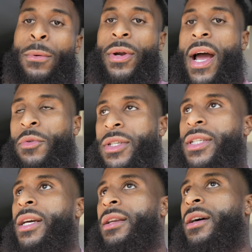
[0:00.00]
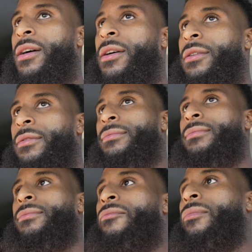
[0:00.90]
when I was in um,
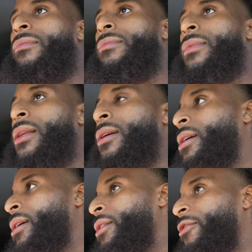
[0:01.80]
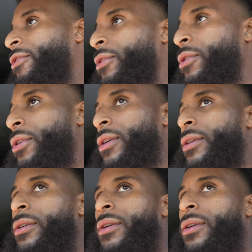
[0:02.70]
Florida.